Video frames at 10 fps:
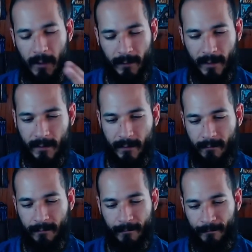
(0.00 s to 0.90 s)
this
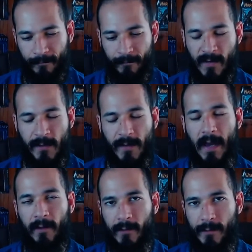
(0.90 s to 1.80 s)
first,
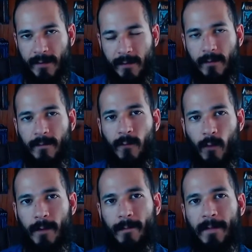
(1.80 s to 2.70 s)
how the crystals are
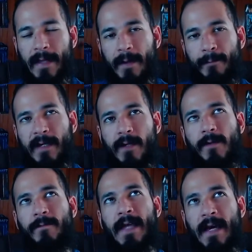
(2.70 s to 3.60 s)
formed, and then
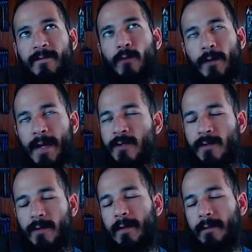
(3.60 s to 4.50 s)
because of that
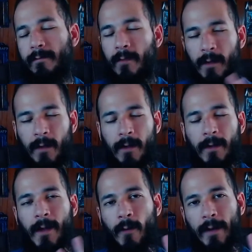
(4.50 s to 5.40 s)
formation and
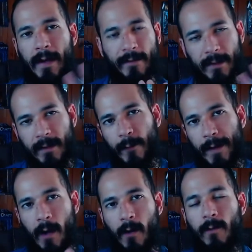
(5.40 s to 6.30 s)
knowing everything that we
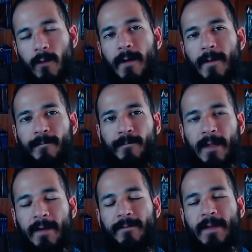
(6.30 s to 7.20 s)
know,
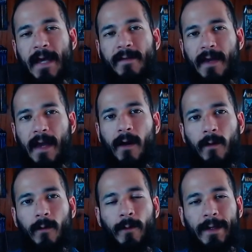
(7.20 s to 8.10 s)
if that's
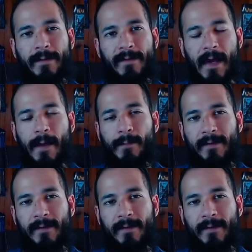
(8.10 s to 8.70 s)
how we can tap